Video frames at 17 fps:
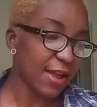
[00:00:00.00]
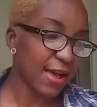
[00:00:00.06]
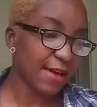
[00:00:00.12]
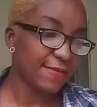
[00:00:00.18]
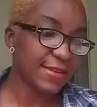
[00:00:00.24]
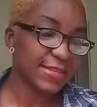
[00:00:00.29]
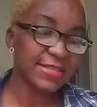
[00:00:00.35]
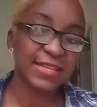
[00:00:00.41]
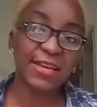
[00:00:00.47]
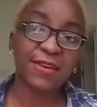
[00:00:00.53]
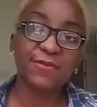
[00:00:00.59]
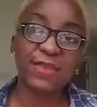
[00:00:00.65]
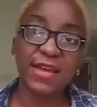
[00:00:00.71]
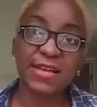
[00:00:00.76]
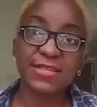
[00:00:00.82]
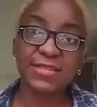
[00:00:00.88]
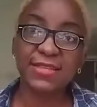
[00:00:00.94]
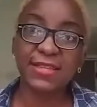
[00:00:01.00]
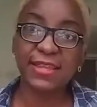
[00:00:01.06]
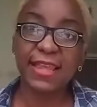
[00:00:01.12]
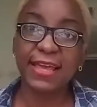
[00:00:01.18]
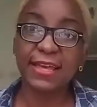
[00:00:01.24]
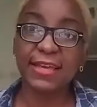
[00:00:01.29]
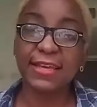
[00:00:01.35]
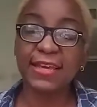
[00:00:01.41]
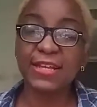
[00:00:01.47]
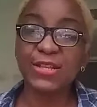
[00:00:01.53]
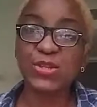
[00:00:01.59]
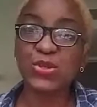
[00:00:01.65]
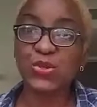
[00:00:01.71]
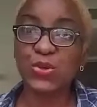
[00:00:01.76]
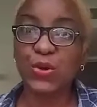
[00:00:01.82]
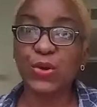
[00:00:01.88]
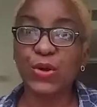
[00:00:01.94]
obviously, if that's like
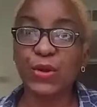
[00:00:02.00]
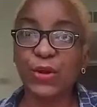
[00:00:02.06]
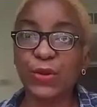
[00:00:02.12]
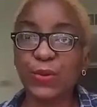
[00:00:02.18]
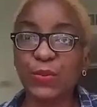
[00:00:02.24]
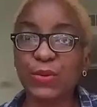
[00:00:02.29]
against your